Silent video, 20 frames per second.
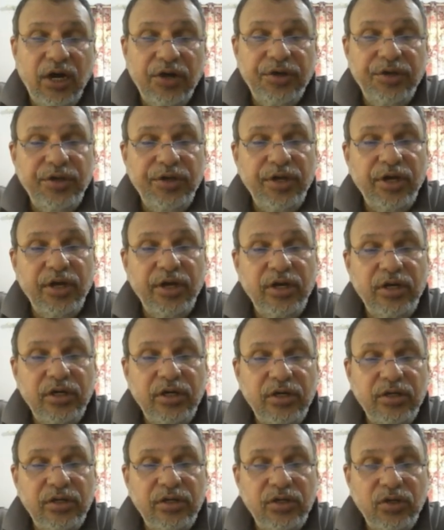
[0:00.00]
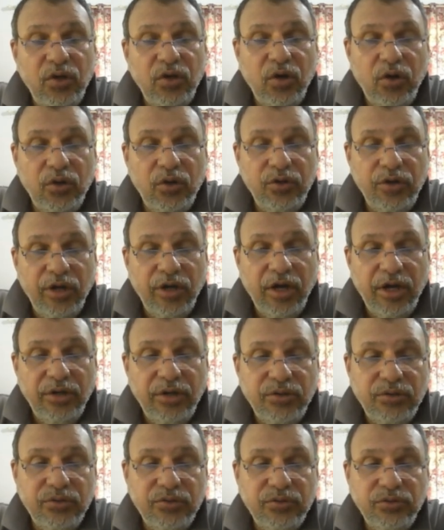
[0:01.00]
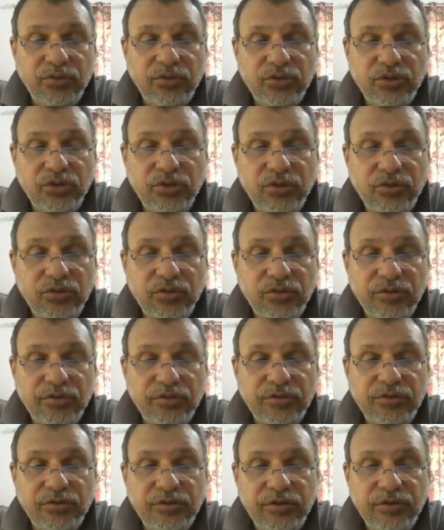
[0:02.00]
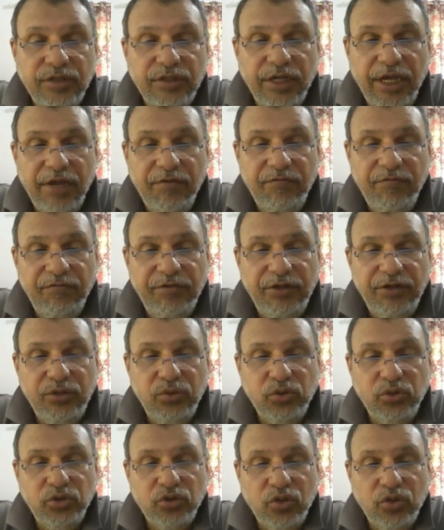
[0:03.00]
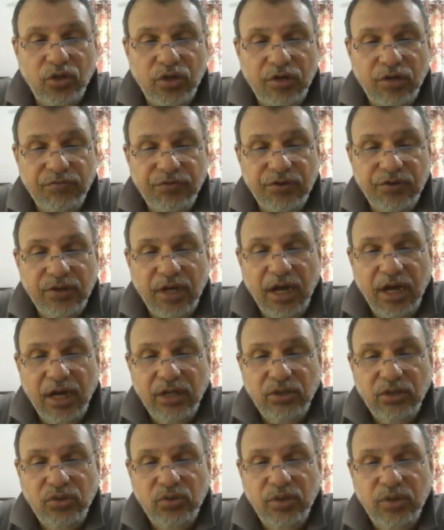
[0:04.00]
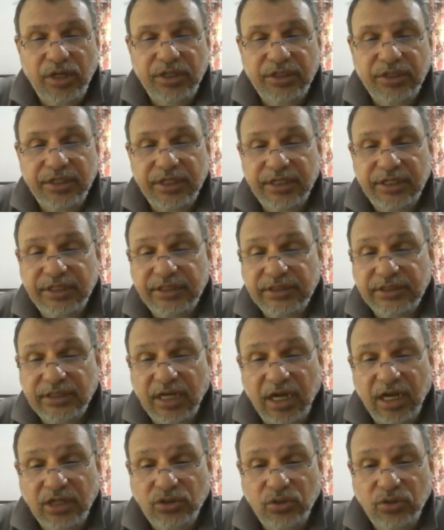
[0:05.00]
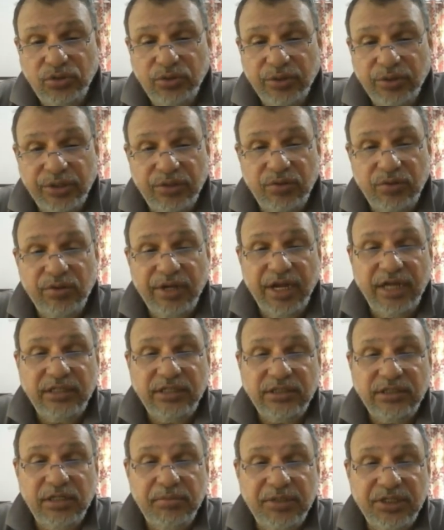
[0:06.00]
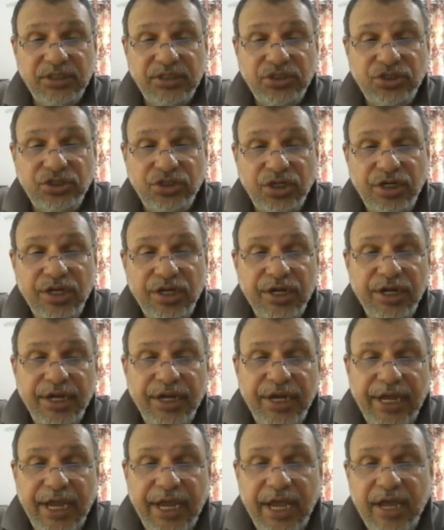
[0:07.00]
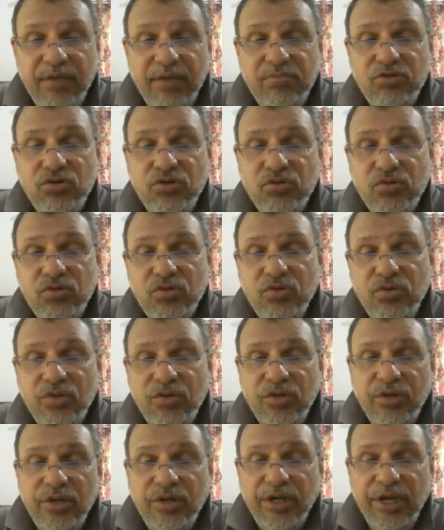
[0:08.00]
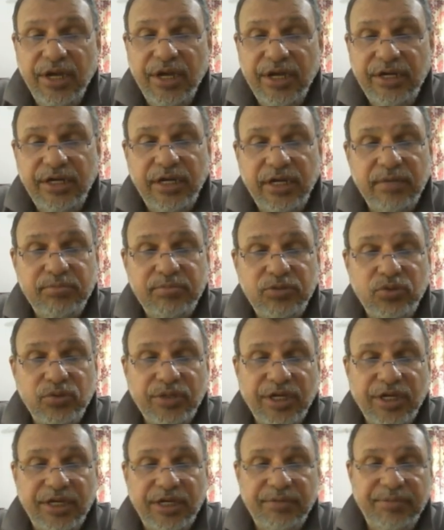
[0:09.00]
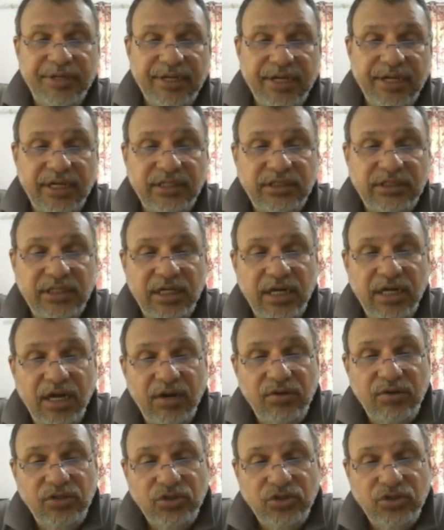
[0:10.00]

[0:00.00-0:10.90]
Here, r2, mv2 square upon r2, and here it is r, so you cannot cancel, but instead m2 and m2 can be cancelled out.